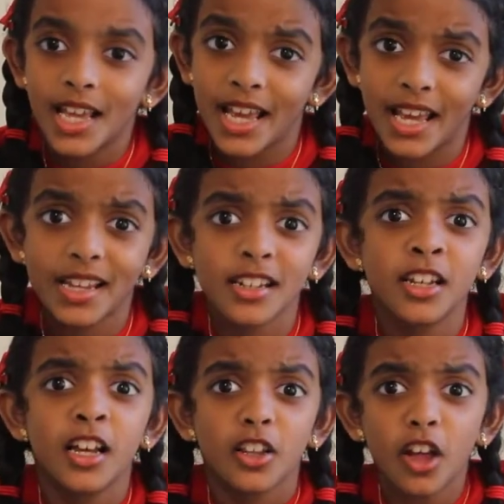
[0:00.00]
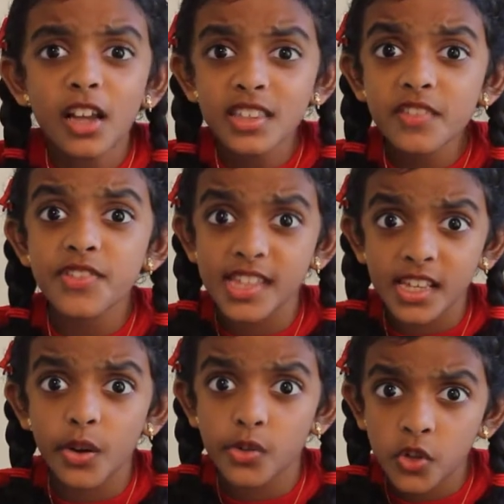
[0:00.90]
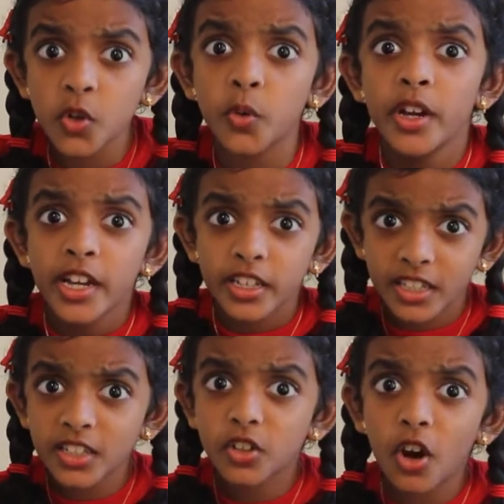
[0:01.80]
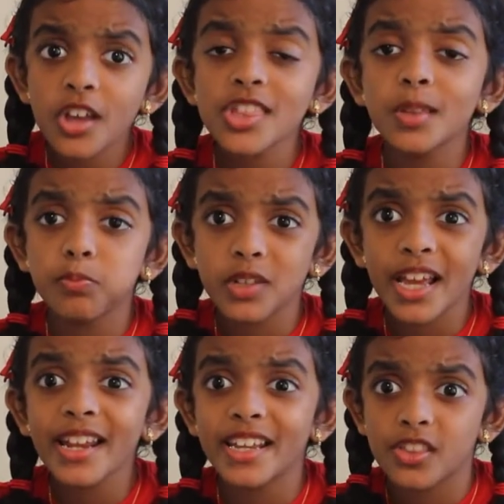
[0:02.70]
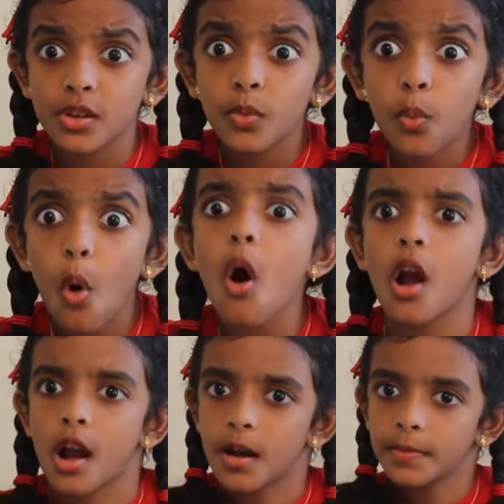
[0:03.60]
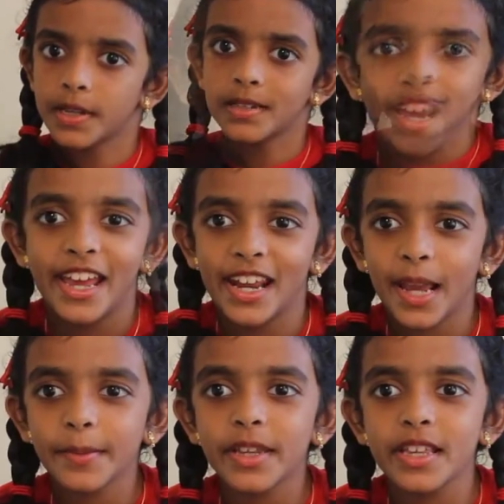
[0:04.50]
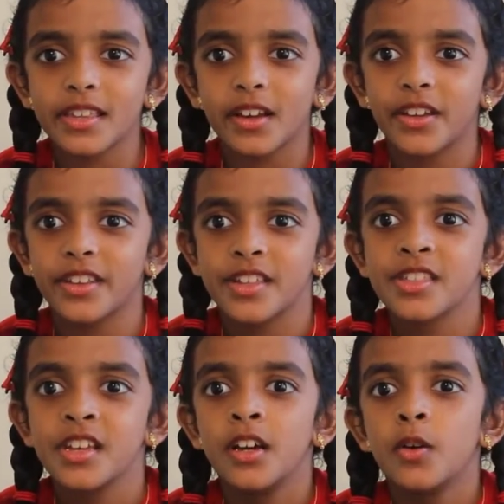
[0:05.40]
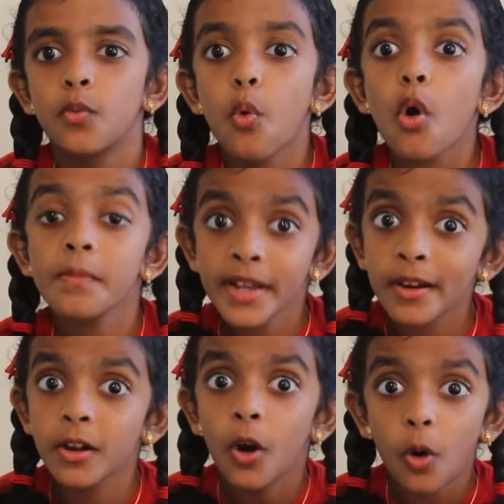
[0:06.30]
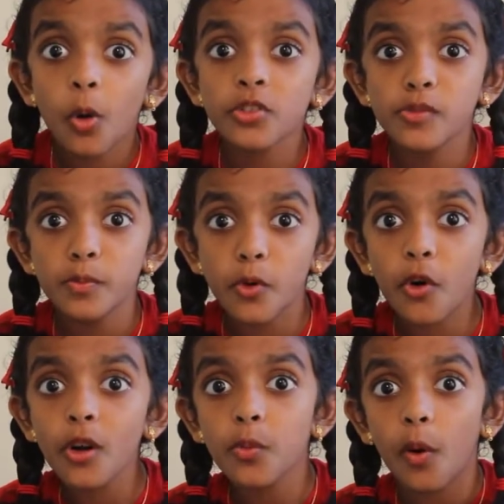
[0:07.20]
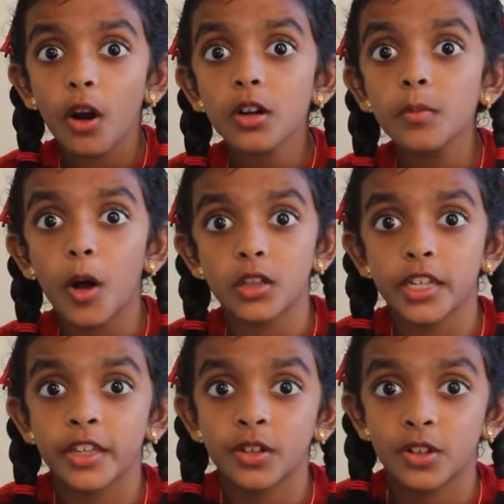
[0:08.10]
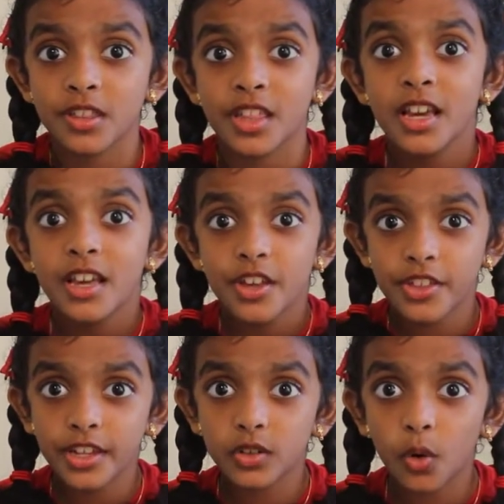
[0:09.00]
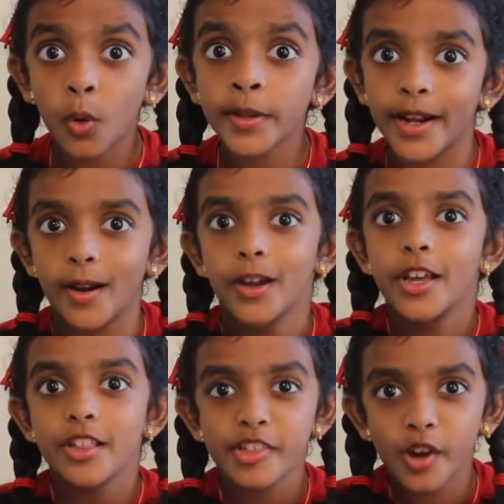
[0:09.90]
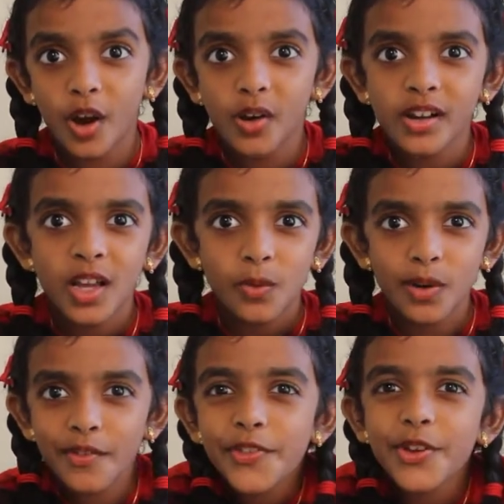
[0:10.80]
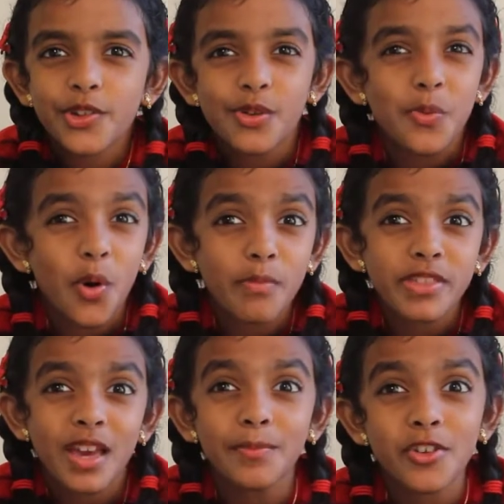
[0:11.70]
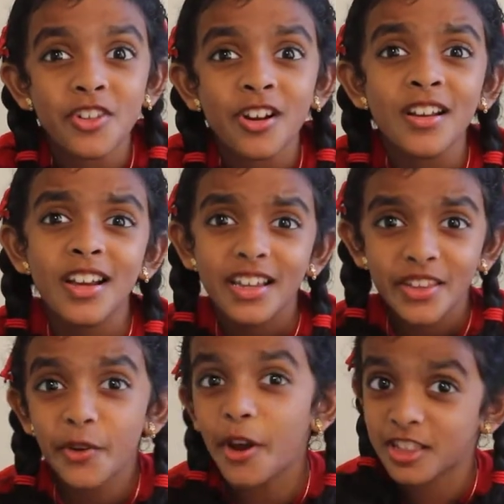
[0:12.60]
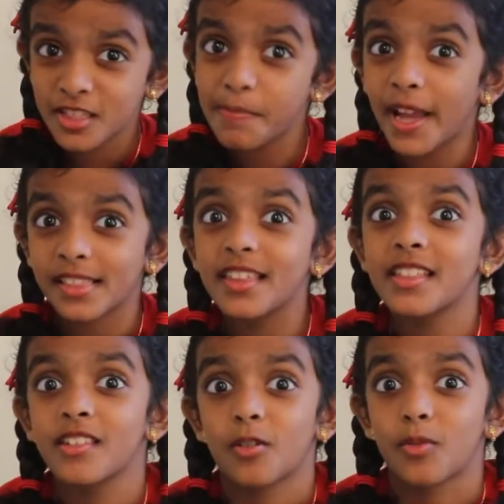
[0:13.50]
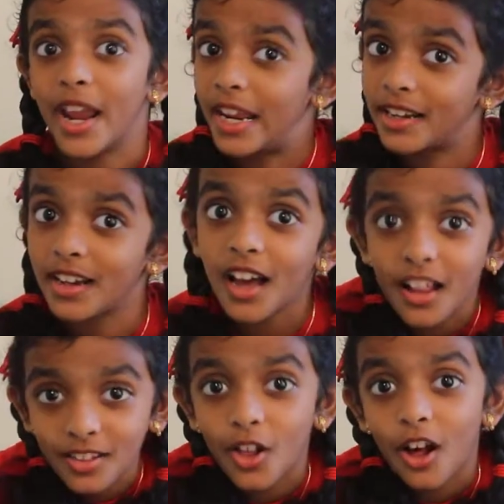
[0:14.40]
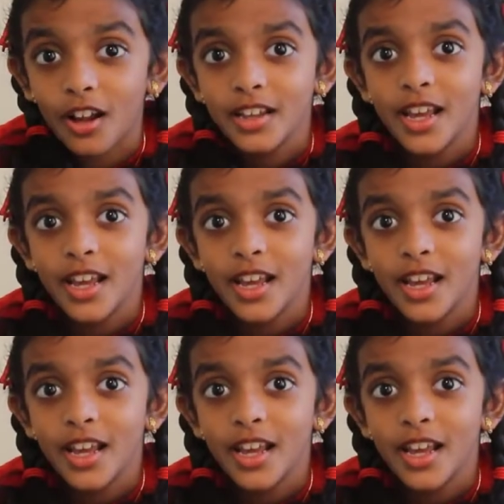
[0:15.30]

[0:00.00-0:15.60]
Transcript: And lots of CO2 can cause the planet to warm. And I'm going to tell you this. Warm air holds more water molecules than cold air. So whenever there's a warm temperature, you expect it to rain a lot.